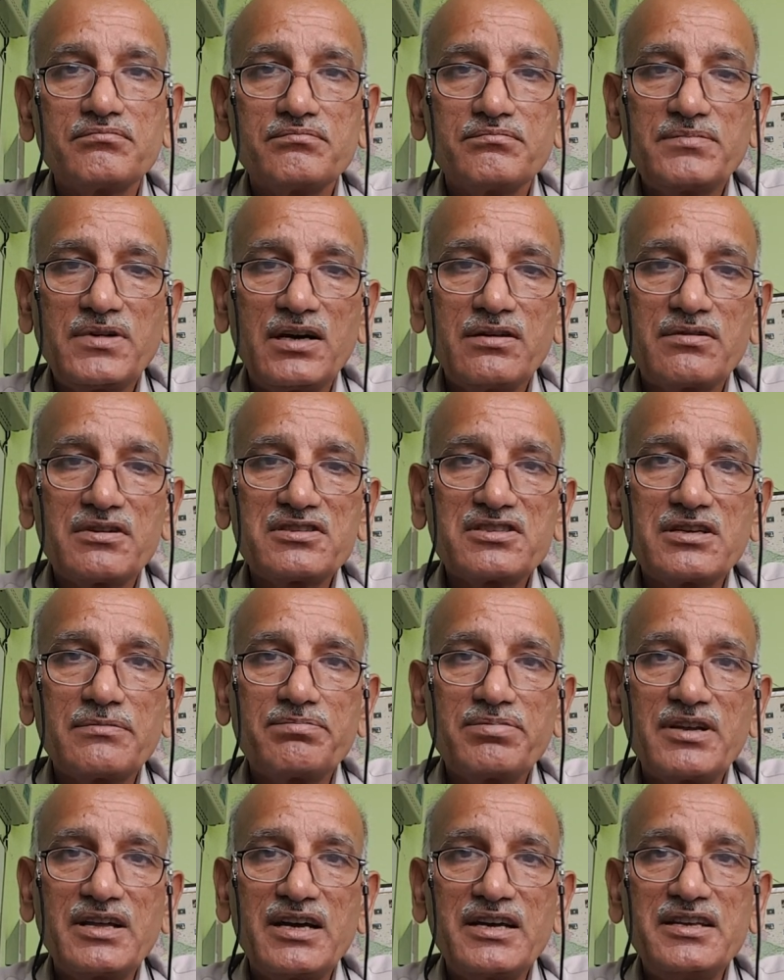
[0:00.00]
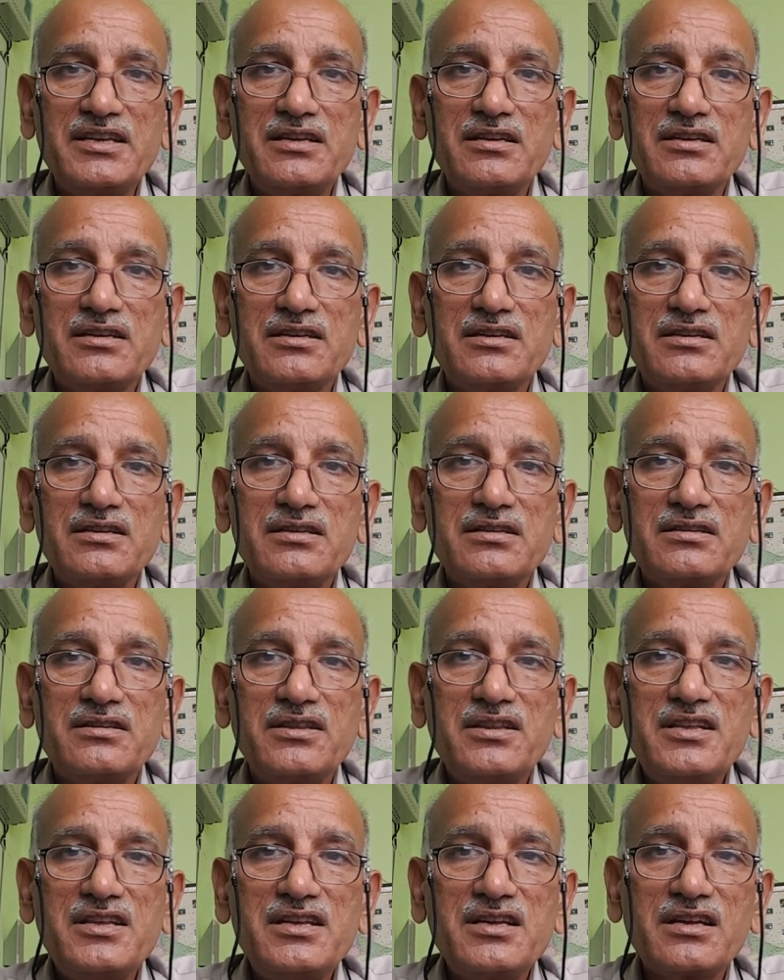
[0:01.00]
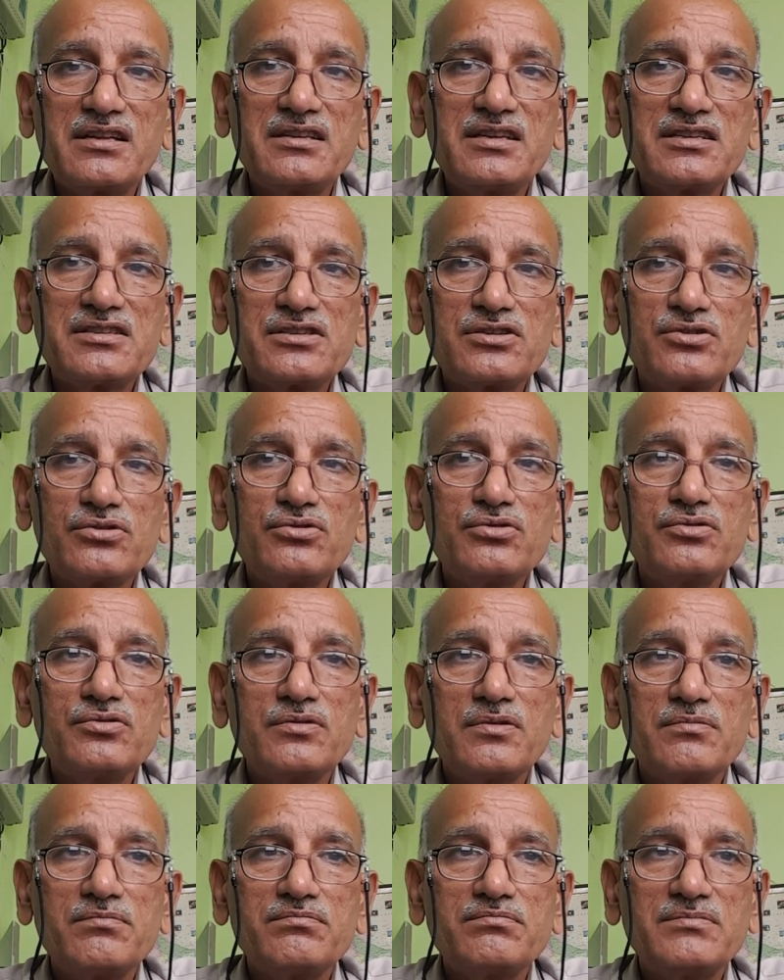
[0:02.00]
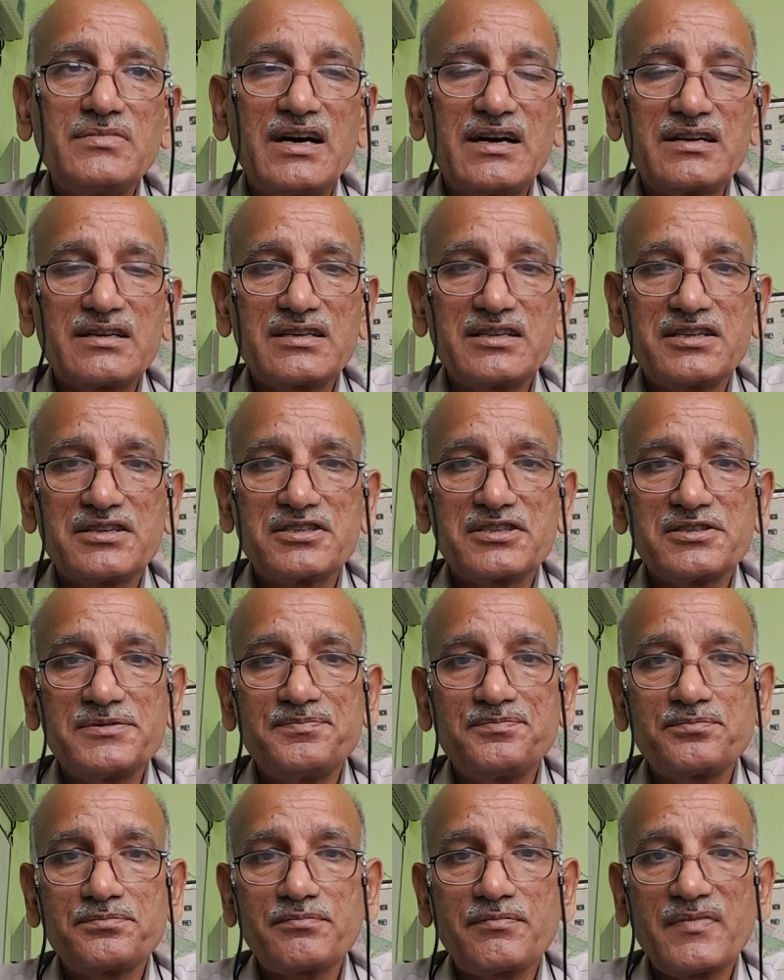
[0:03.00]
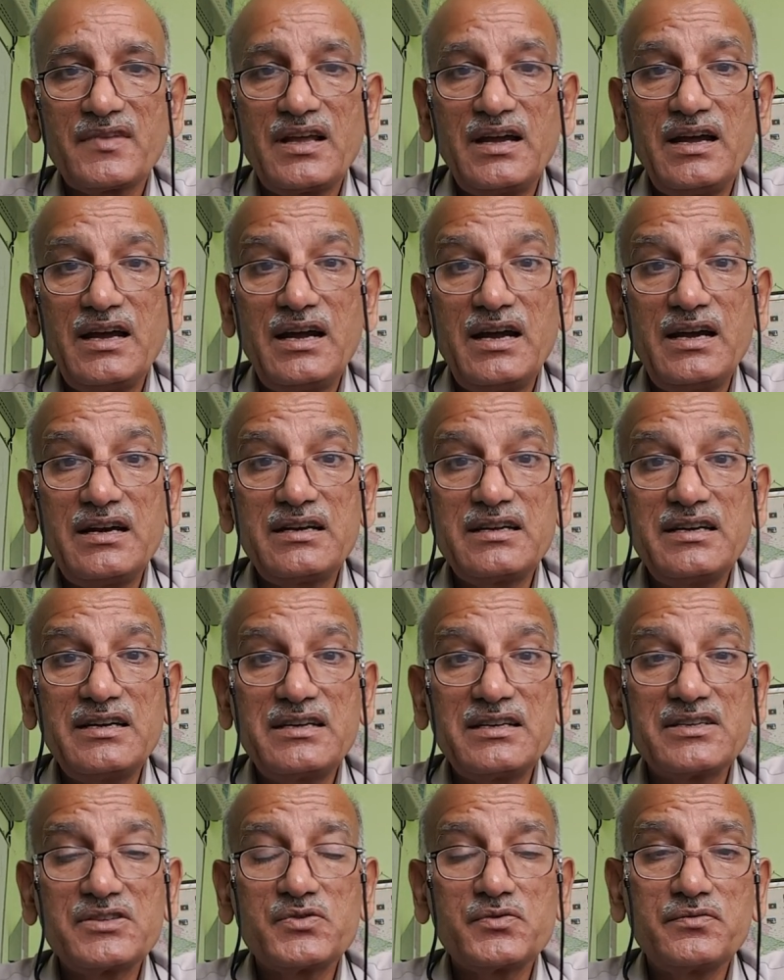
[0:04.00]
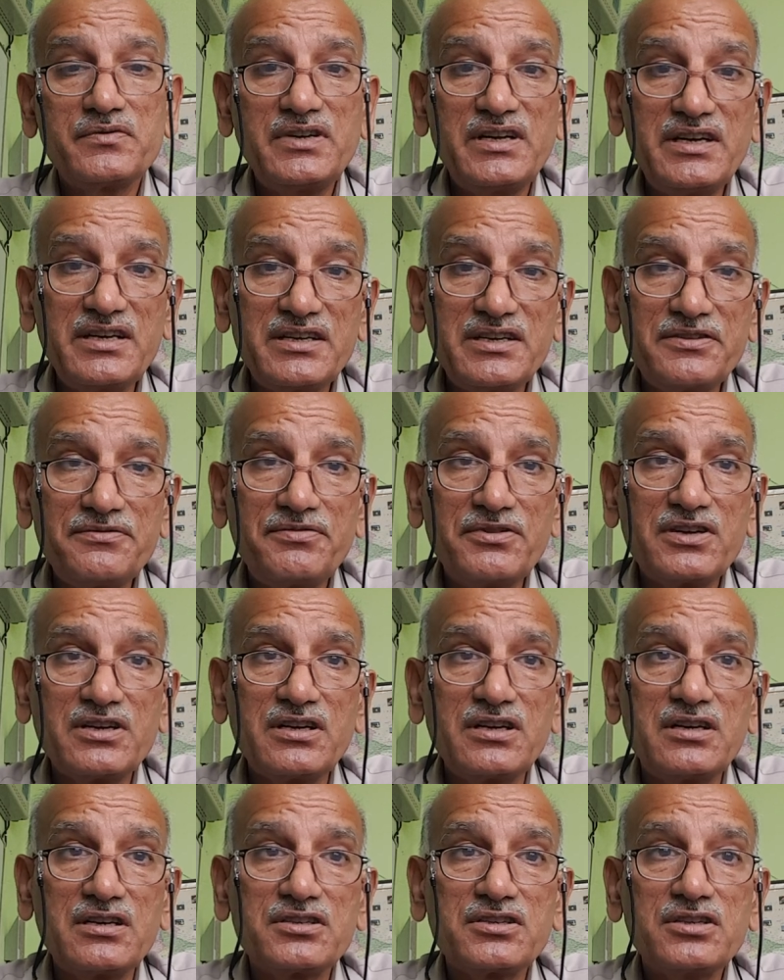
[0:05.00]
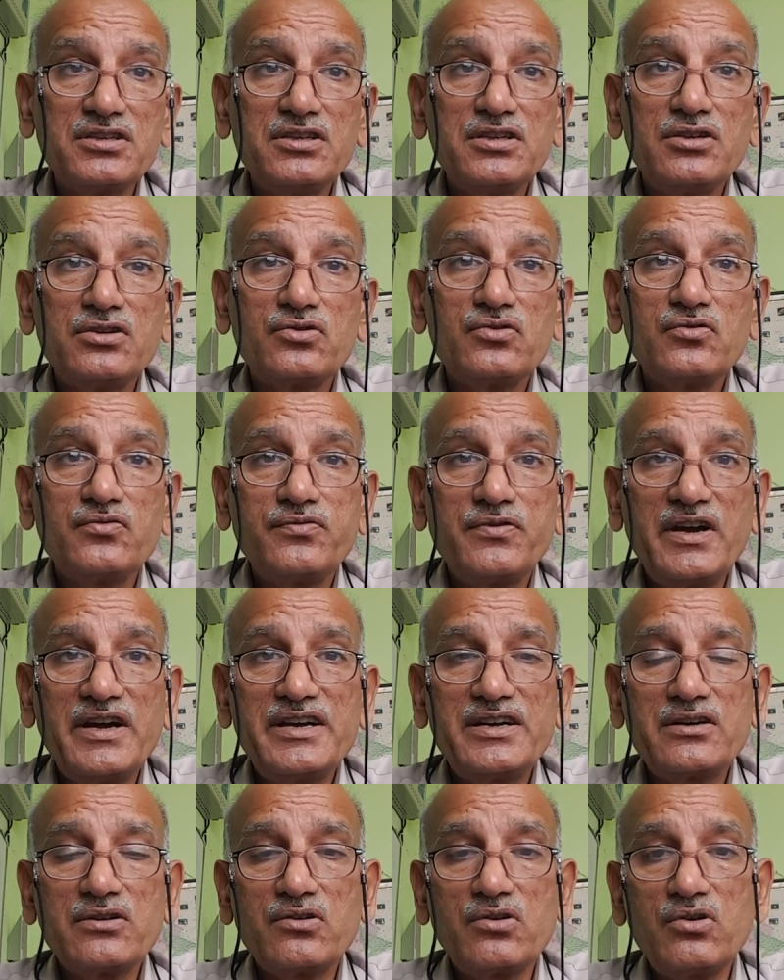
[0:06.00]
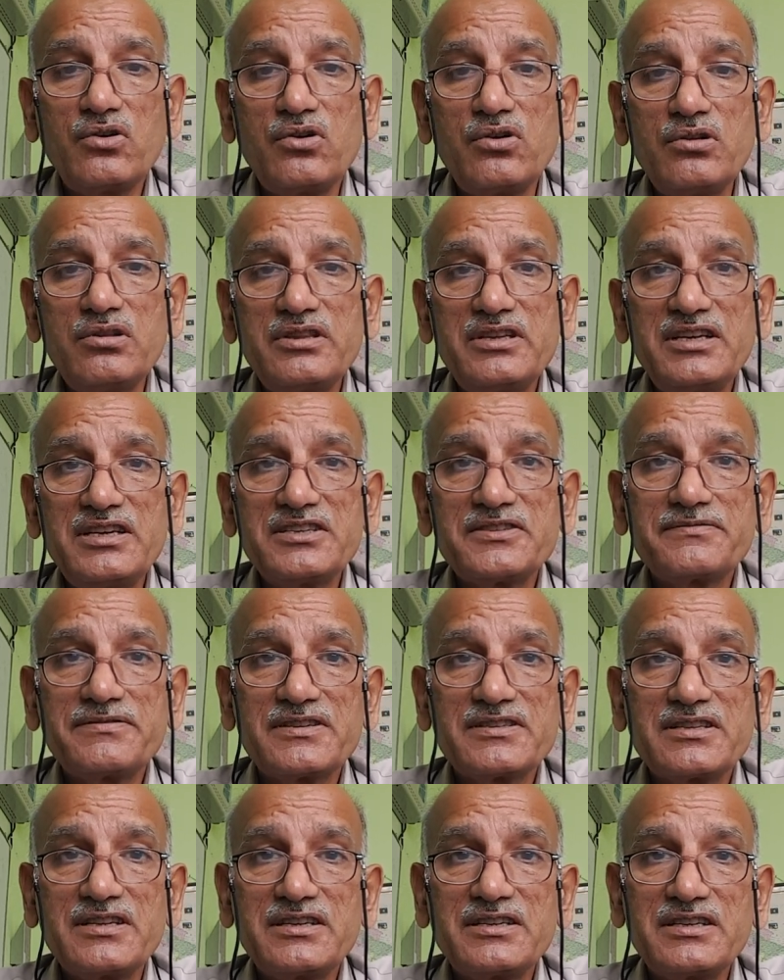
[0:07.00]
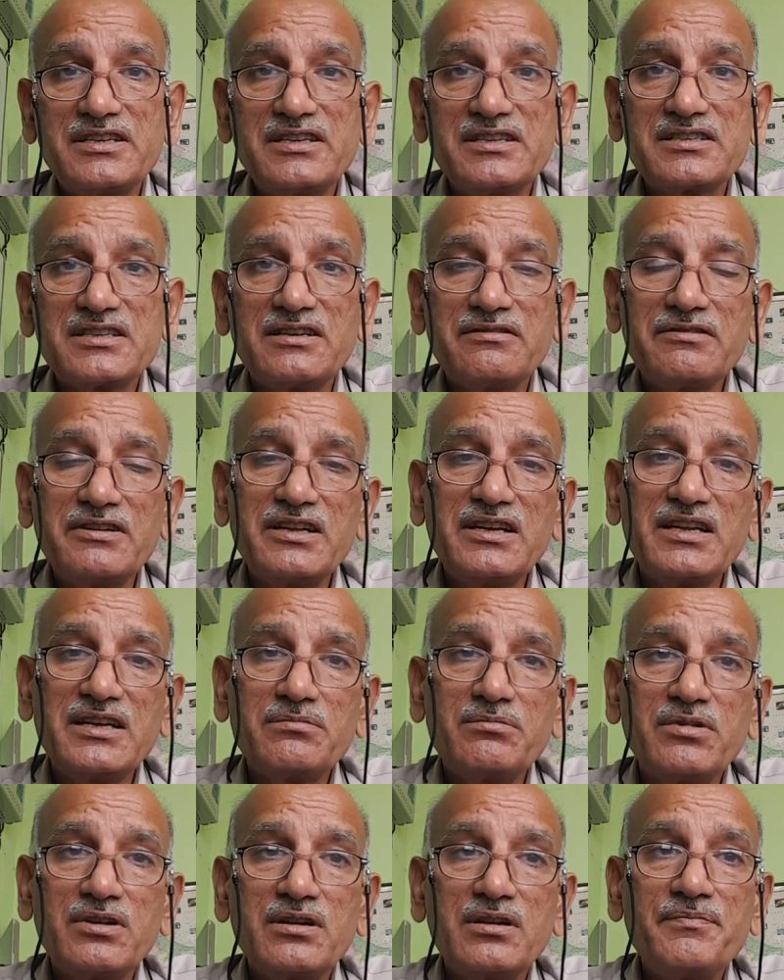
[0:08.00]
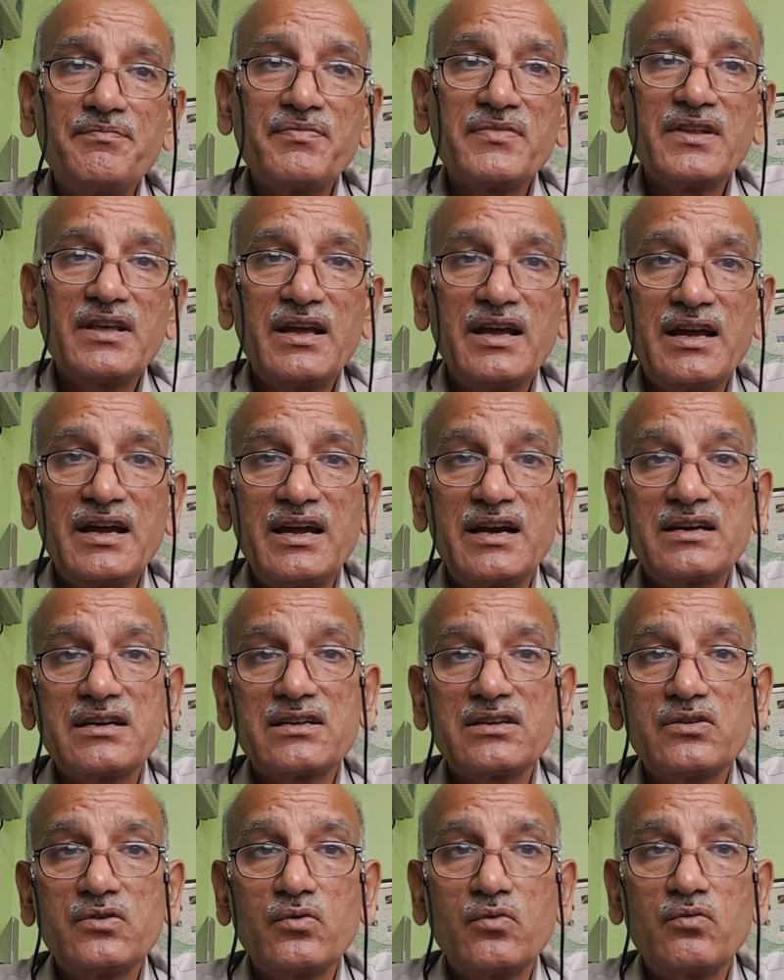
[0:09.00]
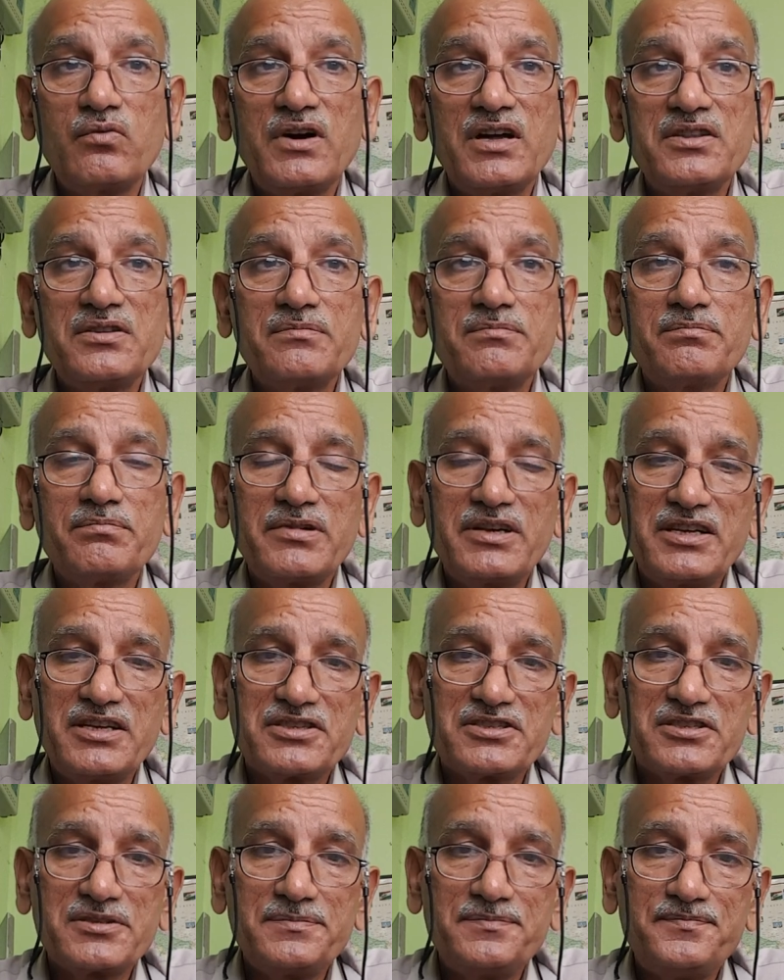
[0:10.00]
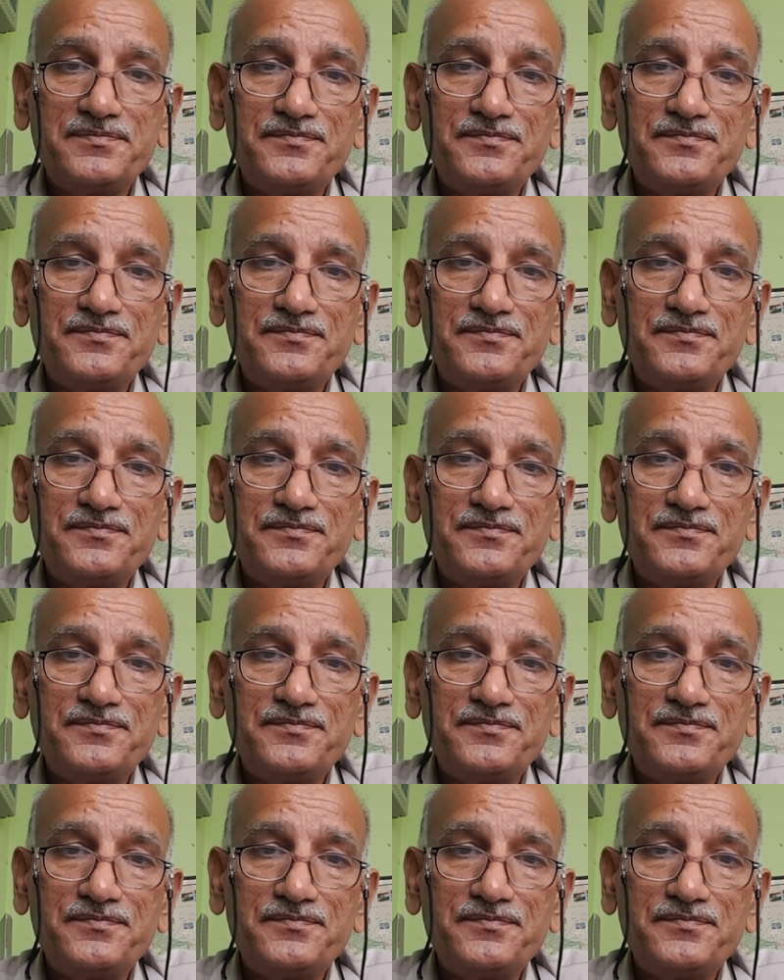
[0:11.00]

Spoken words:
power supply, nearness to markets, and it is very difficult to find all these facilities available at one place.